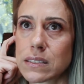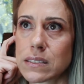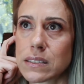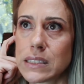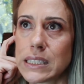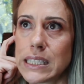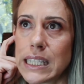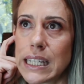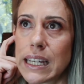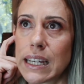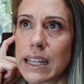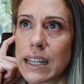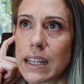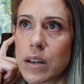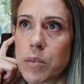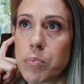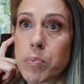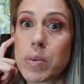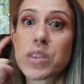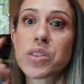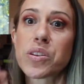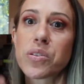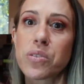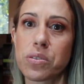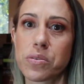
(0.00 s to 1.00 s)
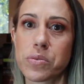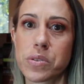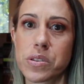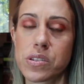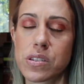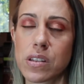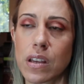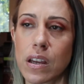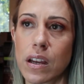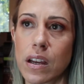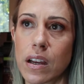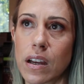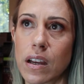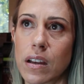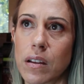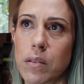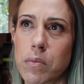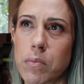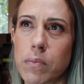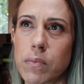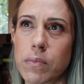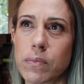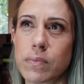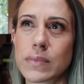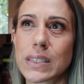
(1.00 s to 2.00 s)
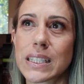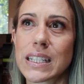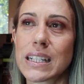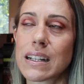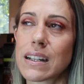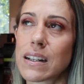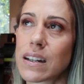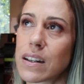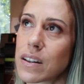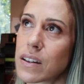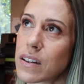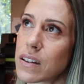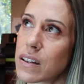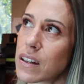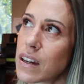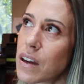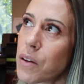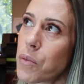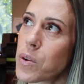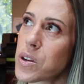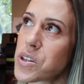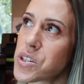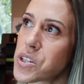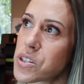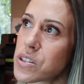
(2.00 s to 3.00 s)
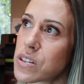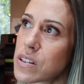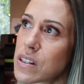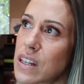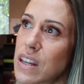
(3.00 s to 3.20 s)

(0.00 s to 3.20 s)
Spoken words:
Yeah, but there was I wish